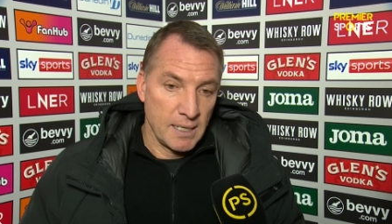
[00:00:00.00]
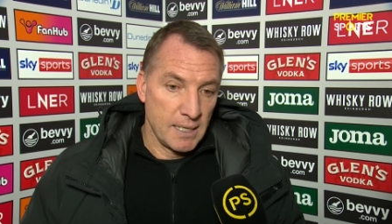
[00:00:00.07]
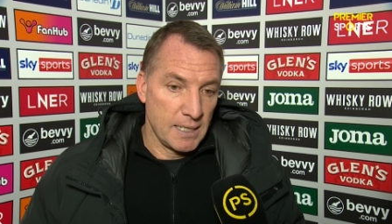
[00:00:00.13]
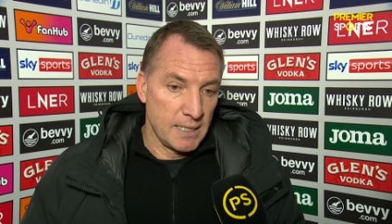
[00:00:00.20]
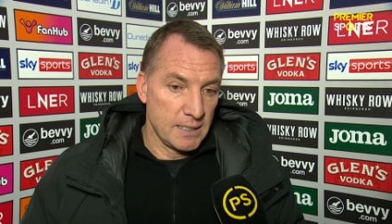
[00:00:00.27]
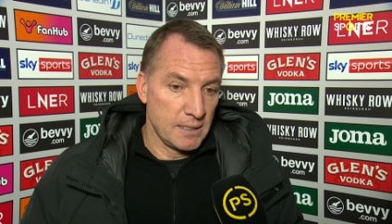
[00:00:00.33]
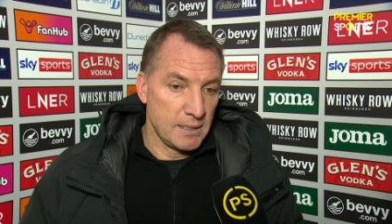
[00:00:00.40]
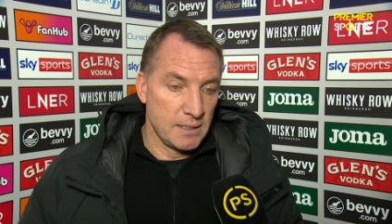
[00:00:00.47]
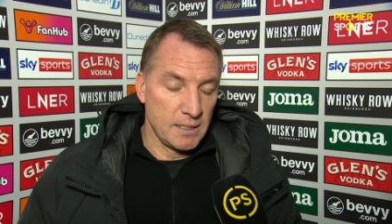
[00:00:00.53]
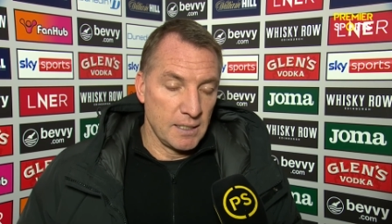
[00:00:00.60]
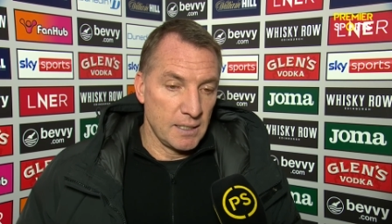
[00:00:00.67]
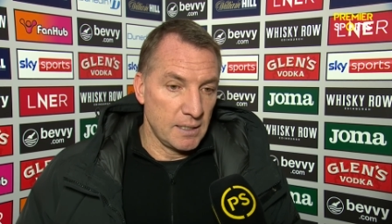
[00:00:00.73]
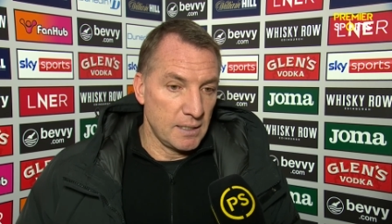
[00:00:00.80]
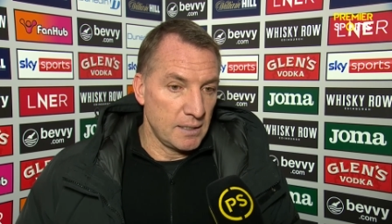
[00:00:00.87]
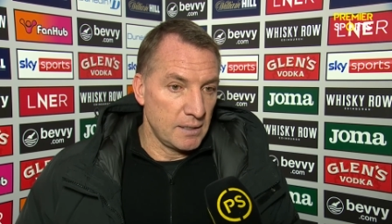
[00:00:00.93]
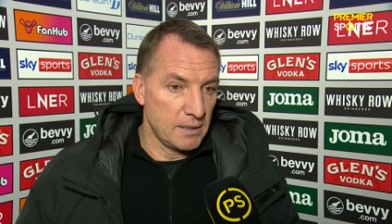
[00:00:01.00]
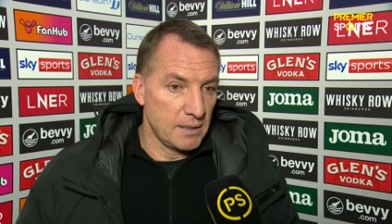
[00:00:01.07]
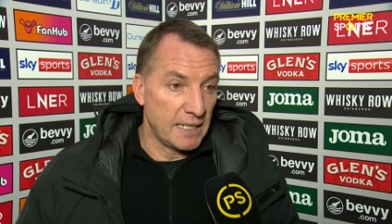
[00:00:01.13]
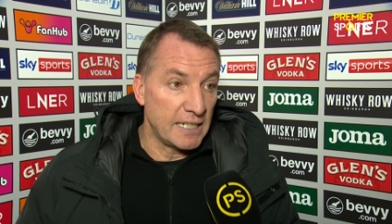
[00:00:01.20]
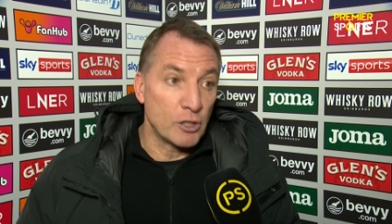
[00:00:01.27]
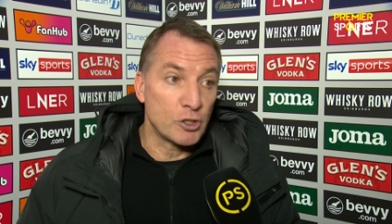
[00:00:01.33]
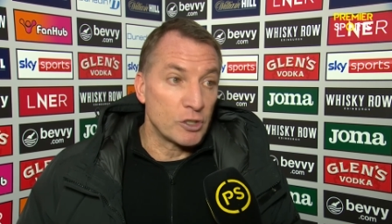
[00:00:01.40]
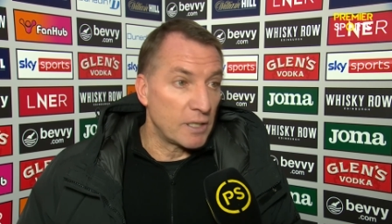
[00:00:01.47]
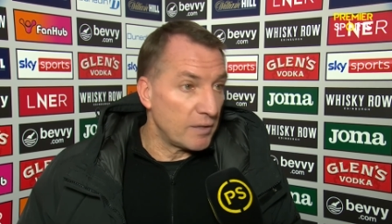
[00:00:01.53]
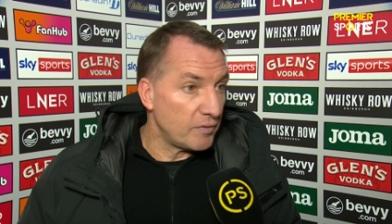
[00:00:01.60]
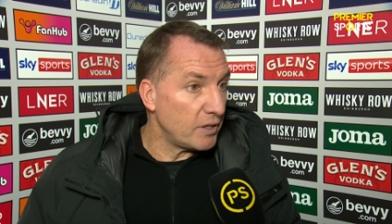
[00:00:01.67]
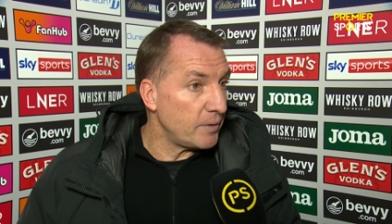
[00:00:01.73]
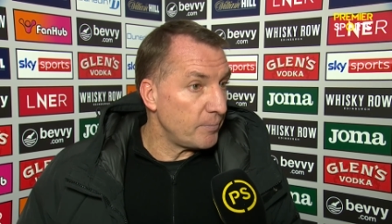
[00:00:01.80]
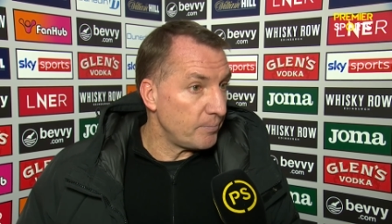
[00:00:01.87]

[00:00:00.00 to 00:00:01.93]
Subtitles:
and he doesn't give it.